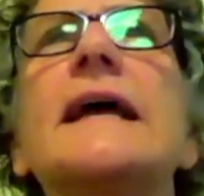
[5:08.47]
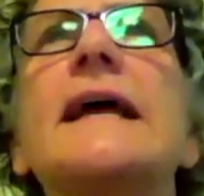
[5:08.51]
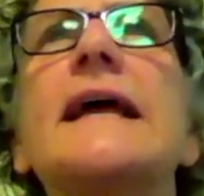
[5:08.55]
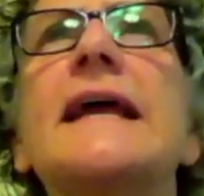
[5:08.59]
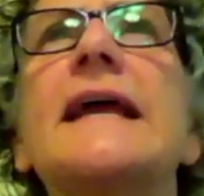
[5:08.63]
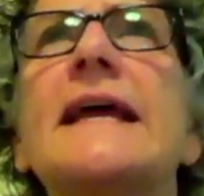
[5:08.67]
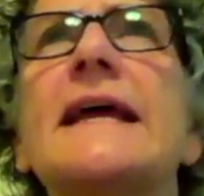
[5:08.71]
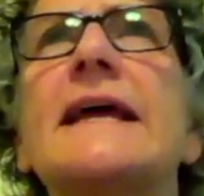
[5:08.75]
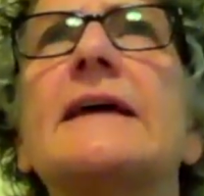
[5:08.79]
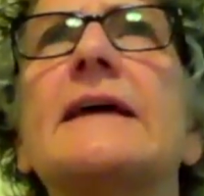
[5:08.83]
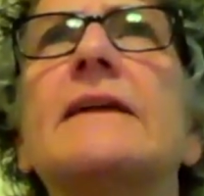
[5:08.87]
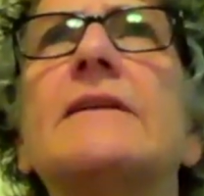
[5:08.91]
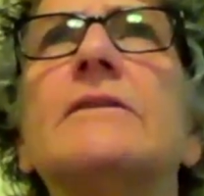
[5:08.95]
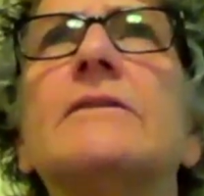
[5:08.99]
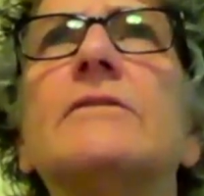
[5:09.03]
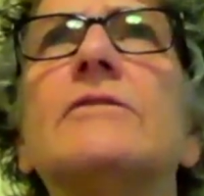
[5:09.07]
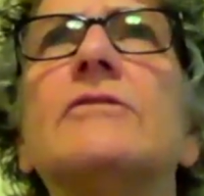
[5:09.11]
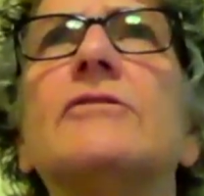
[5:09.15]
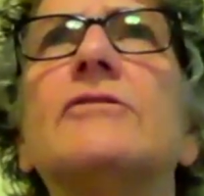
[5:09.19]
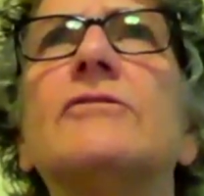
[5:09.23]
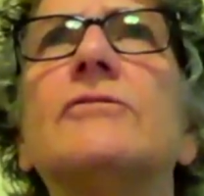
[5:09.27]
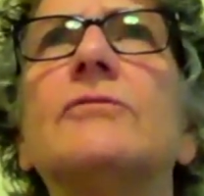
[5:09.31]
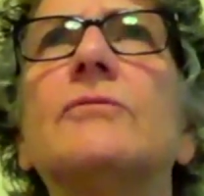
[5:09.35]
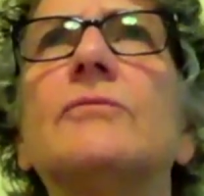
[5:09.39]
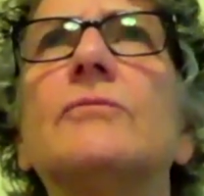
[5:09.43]

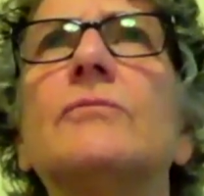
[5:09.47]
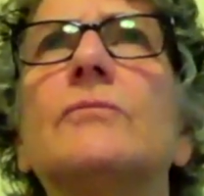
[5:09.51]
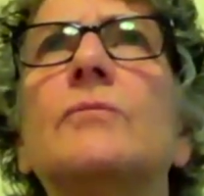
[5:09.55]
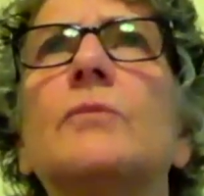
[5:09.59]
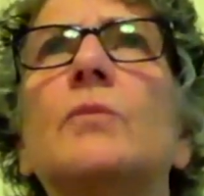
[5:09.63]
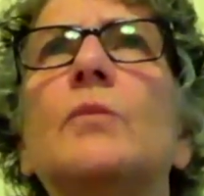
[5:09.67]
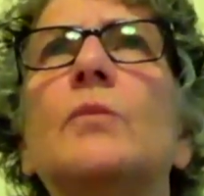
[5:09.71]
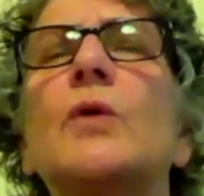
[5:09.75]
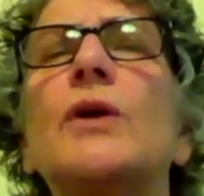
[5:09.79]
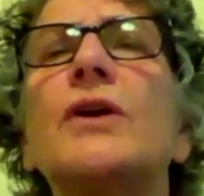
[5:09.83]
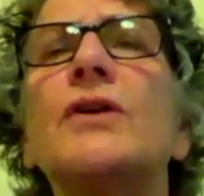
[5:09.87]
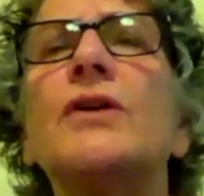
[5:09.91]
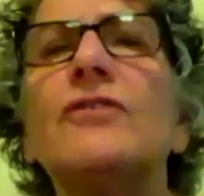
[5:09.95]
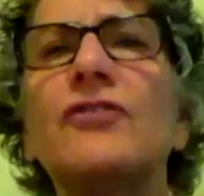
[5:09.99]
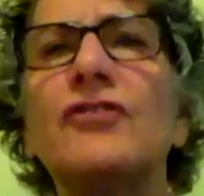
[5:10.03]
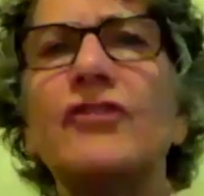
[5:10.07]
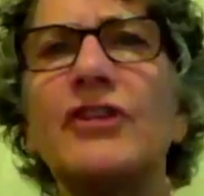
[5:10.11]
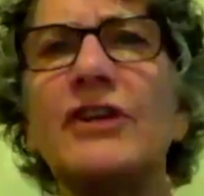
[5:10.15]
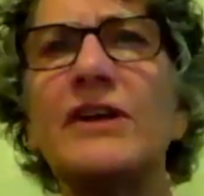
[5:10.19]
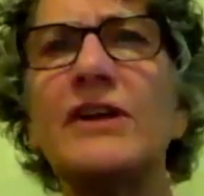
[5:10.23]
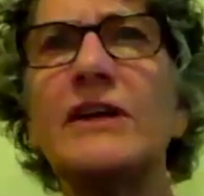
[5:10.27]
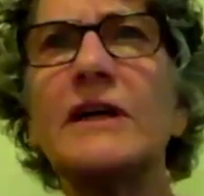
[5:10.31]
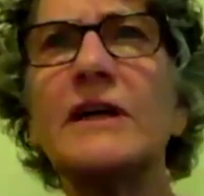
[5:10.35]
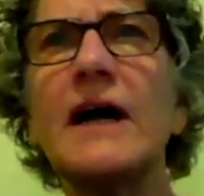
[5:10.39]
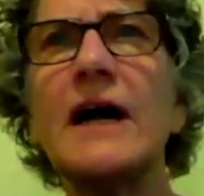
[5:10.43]
And when
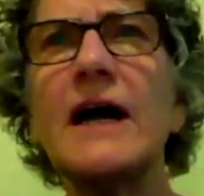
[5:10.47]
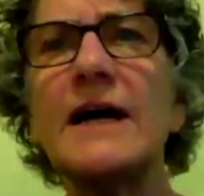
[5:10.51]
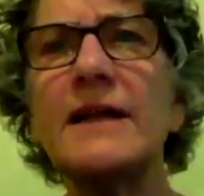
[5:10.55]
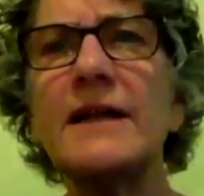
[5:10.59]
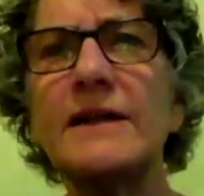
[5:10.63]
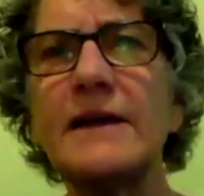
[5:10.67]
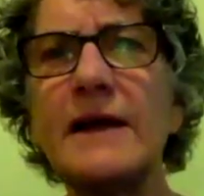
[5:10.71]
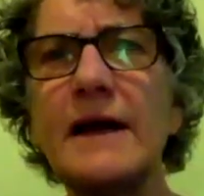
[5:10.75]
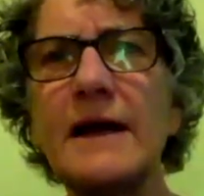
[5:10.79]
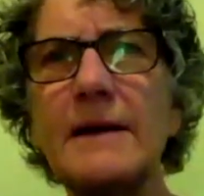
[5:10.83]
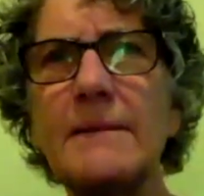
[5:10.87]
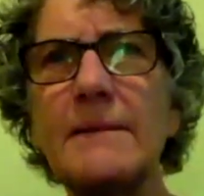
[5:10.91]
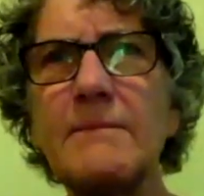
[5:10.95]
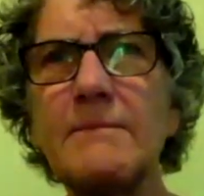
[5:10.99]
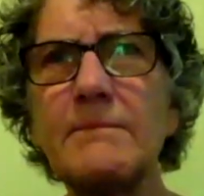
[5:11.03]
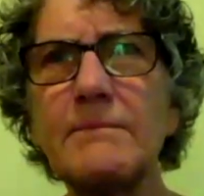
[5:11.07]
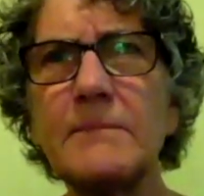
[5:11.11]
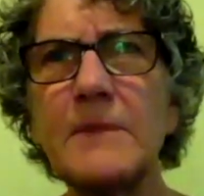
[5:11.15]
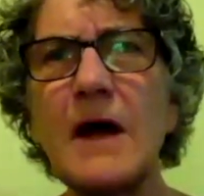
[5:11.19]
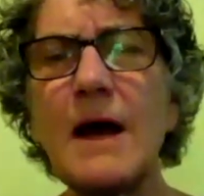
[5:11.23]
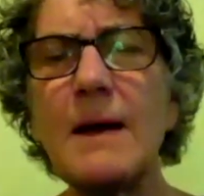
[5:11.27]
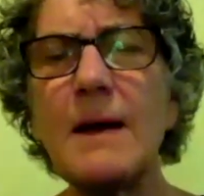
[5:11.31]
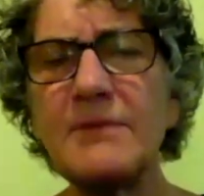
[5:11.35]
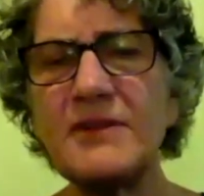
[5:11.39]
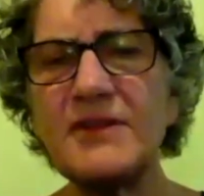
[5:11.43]
she got
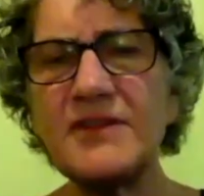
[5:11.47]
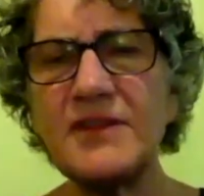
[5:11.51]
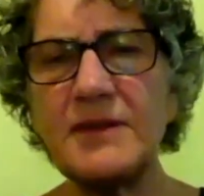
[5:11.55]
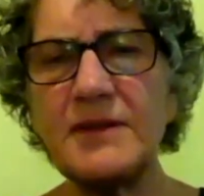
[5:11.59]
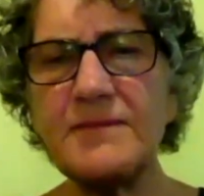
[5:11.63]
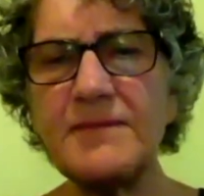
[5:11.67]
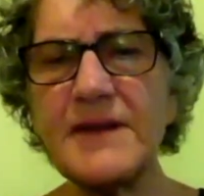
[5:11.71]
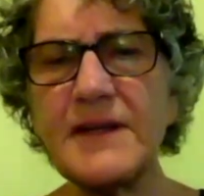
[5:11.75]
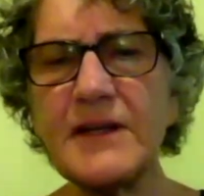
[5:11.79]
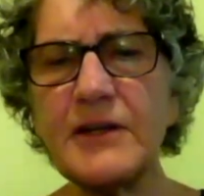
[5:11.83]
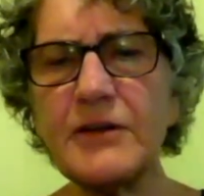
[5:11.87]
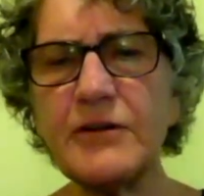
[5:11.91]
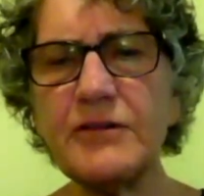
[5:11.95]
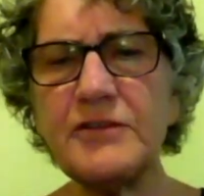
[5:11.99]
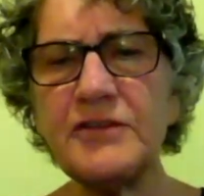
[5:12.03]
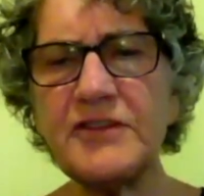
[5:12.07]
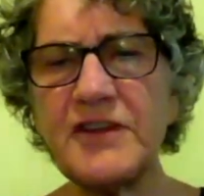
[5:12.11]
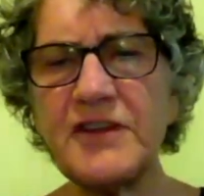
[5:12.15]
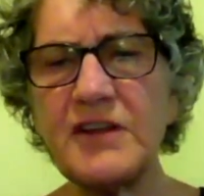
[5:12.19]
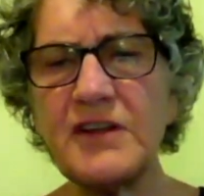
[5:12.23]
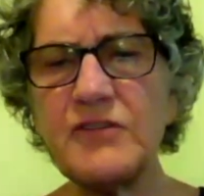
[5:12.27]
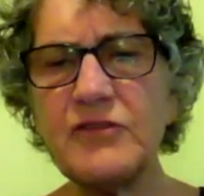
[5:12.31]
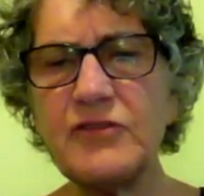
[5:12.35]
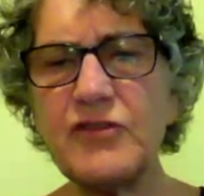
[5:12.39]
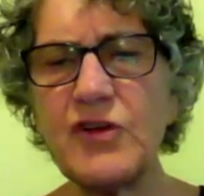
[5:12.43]
opposite fingers
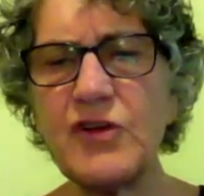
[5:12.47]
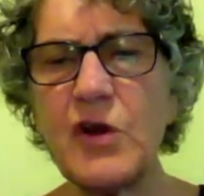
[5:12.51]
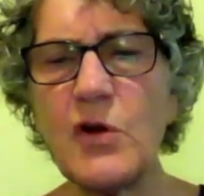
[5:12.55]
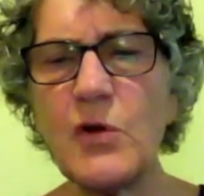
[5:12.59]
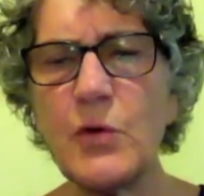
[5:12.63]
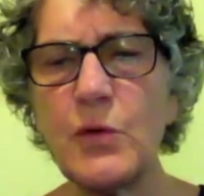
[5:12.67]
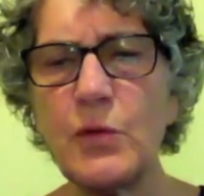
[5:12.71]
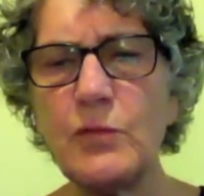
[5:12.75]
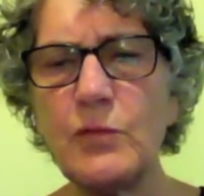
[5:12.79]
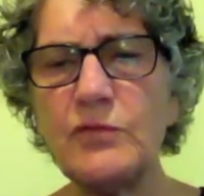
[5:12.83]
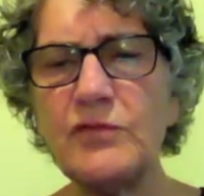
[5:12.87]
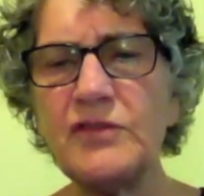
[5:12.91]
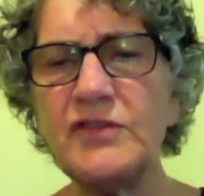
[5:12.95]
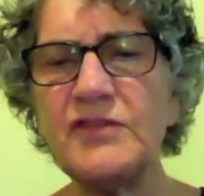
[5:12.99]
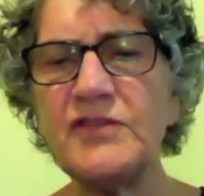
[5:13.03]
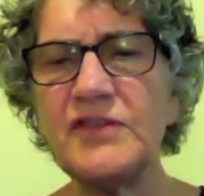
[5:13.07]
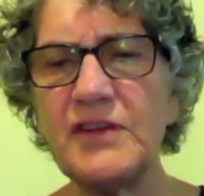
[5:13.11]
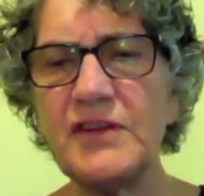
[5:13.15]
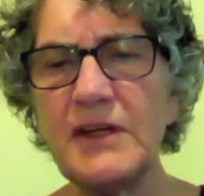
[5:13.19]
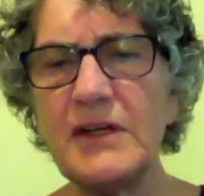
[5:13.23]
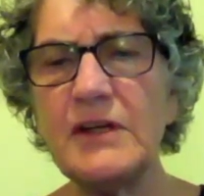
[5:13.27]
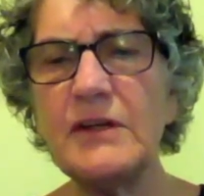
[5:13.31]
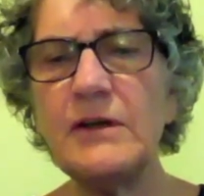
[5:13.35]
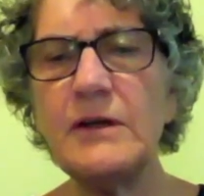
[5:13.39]
and toes